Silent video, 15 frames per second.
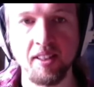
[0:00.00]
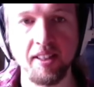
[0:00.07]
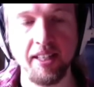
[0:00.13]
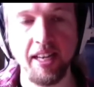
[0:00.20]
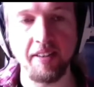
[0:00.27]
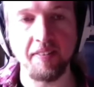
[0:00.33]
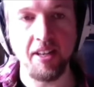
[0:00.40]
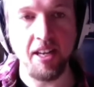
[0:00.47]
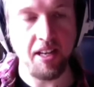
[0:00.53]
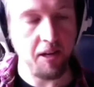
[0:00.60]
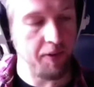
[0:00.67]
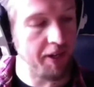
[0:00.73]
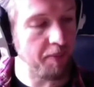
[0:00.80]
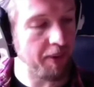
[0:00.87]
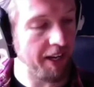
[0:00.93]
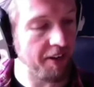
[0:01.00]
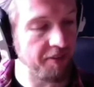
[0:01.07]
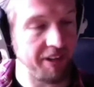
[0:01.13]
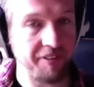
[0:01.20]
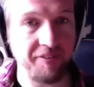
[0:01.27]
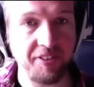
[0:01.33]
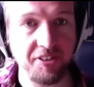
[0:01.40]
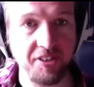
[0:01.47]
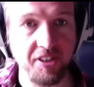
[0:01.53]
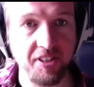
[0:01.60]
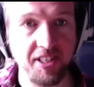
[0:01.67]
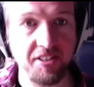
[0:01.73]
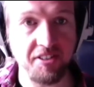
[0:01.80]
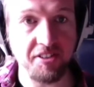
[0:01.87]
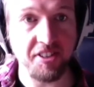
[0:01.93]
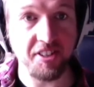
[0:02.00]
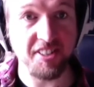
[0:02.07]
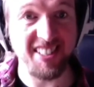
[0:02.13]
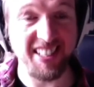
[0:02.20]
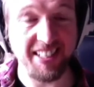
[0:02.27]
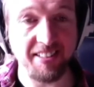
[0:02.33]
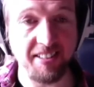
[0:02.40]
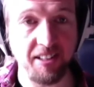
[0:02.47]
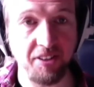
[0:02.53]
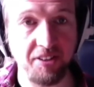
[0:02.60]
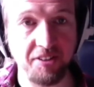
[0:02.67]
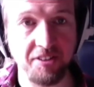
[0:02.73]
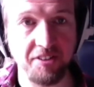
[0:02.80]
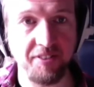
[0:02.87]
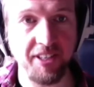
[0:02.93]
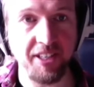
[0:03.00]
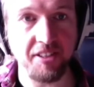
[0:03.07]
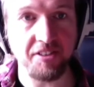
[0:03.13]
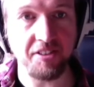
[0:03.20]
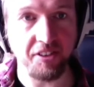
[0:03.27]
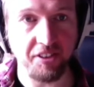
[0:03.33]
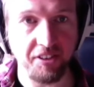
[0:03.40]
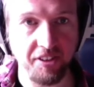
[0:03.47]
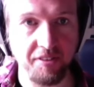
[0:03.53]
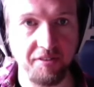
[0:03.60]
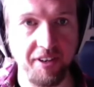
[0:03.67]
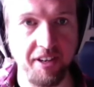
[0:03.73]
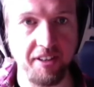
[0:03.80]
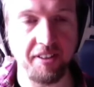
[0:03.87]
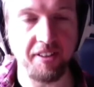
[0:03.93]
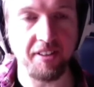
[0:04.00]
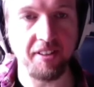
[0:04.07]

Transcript: Okay, and when you play the riff, it's a good idea just to stick to those fingers. So third fret on